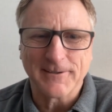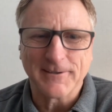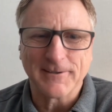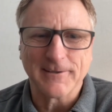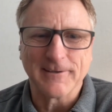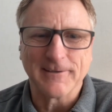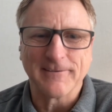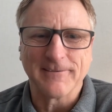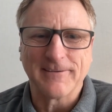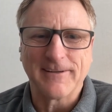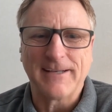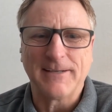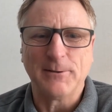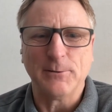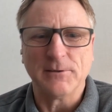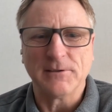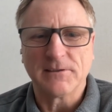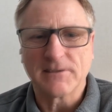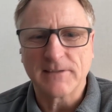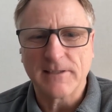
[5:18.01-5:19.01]
curve and
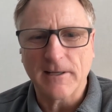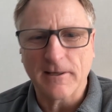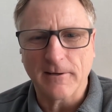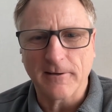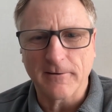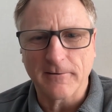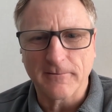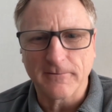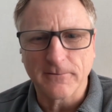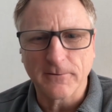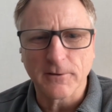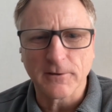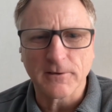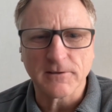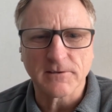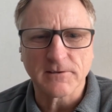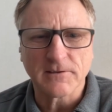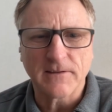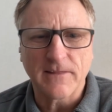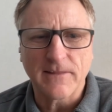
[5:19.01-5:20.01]
who is scaled
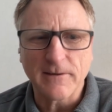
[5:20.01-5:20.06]
first,